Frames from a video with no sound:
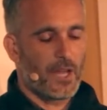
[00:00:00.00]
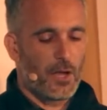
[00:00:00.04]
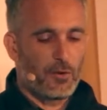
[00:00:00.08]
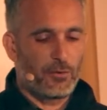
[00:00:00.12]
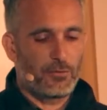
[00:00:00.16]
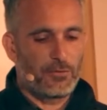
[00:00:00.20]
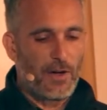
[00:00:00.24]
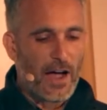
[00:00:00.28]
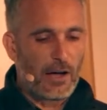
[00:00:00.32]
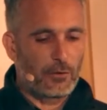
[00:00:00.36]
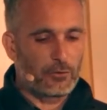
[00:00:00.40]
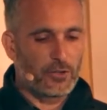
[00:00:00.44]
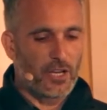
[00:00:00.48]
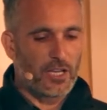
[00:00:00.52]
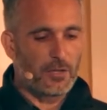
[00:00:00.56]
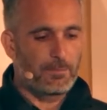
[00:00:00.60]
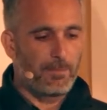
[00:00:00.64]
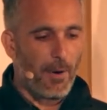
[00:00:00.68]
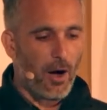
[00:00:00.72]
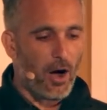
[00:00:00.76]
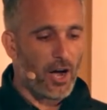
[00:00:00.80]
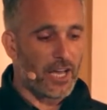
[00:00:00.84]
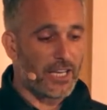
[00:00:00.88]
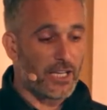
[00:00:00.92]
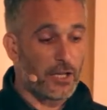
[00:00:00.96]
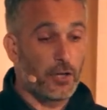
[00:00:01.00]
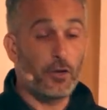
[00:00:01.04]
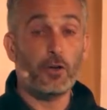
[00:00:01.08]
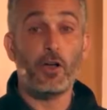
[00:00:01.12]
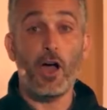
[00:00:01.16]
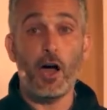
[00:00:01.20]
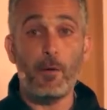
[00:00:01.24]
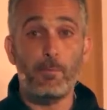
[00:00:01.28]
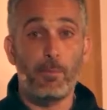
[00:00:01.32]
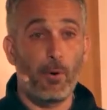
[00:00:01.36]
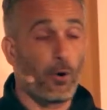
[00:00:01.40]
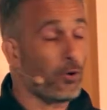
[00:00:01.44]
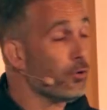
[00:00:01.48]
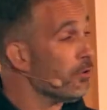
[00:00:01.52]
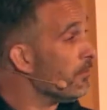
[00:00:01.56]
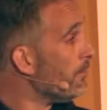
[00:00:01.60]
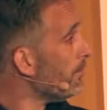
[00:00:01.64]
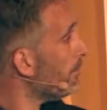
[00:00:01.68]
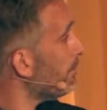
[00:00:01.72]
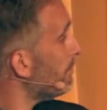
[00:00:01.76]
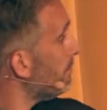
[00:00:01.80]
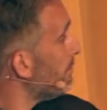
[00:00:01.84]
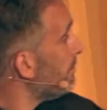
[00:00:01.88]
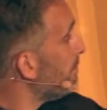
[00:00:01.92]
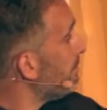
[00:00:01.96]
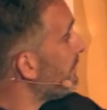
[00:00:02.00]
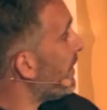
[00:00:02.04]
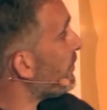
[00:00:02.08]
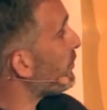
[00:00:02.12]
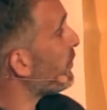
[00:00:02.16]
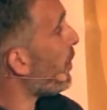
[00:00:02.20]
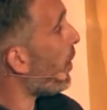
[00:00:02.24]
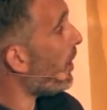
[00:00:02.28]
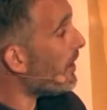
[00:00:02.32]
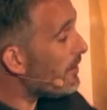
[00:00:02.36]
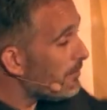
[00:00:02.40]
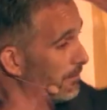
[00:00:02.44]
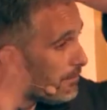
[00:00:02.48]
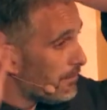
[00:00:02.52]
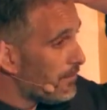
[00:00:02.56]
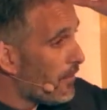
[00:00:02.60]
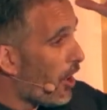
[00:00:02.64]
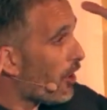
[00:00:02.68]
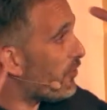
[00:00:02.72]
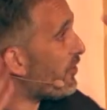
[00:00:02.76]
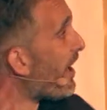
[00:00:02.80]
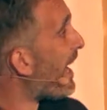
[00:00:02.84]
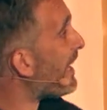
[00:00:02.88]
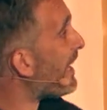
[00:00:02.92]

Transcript: founded by Hugo Ball, this guy, nice